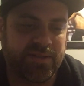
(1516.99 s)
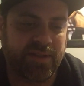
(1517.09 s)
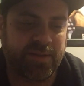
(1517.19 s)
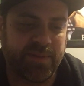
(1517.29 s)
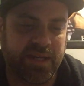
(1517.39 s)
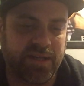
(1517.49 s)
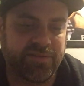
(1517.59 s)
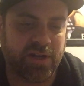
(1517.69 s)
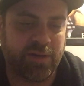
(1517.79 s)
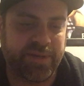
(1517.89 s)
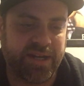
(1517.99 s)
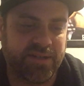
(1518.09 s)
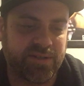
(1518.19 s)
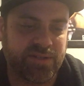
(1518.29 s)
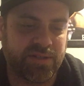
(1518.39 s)
So at the beginning of combat
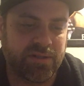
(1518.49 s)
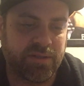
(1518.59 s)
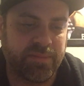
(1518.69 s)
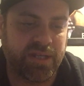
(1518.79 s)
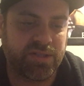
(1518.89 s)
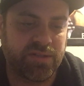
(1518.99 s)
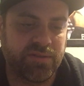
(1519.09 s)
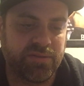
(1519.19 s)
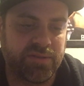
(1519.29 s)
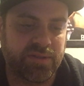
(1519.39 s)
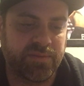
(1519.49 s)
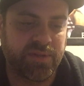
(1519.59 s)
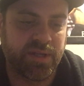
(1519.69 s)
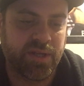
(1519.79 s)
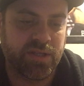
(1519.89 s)
on your turn, you
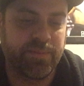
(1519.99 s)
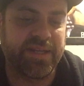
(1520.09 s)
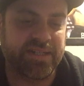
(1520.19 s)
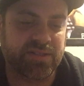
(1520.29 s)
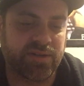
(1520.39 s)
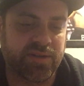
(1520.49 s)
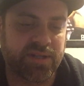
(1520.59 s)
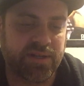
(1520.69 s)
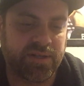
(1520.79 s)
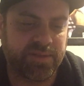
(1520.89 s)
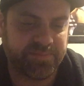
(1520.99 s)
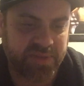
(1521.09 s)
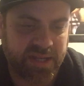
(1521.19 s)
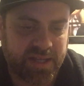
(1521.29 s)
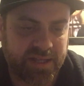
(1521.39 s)
may discard a card.
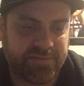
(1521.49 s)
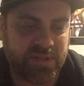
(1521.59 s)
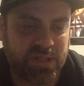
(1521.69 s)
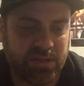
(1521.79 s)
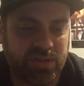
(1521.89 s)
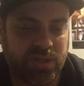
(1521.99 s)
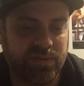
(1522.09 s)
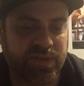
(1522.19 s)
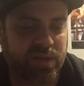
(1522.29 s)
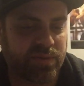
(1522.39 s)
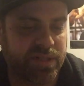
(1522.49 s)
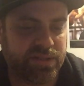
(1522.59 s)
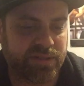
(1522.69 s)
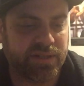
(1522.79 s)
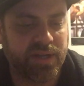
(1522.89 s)
If you do, choose a
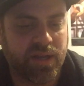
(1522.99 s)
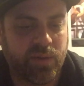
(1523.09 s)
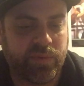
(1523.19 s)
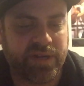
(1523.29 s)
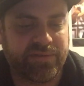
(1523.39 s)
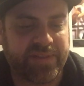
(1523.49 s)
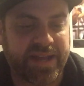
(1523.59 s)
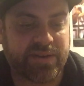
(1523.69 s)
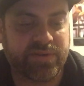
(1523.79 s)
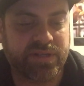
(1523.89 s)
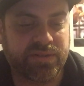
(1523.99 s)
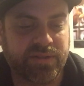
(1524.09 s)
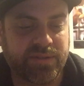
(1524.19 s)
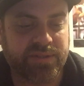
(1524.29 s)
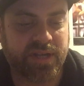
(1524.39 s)
creature. Whenever that creature
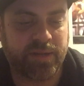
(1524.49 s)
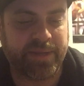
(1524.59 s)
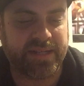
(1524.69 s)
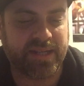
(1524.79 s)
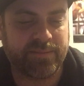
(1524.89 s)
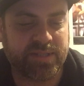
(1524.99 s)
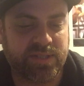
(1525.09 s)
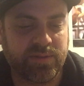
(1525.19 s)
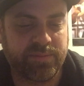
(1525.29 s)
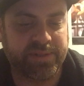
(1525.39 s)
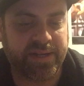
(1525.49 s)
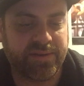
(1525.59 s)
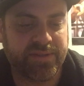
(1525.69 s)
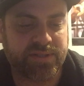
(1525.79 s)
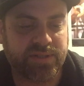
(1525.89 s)
deals combat damage to a
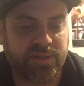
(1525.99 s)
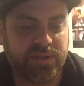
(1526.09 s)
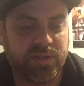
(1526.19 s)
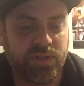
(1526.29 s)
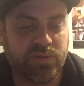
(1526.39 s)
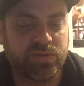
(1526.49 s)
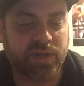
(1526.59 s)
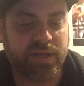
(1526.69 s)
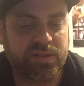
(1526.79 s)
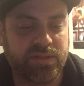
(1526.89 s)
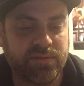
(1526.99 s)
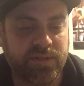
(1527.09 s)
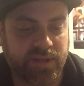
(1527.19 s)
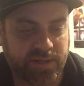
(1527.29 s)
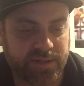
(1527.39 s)
player this turn, you draw 2
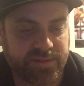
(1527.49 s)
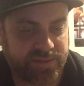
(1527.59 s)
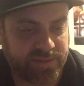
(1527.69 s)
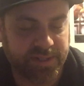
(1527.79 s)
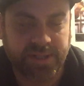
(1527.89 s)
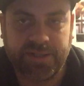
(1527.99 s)
cards.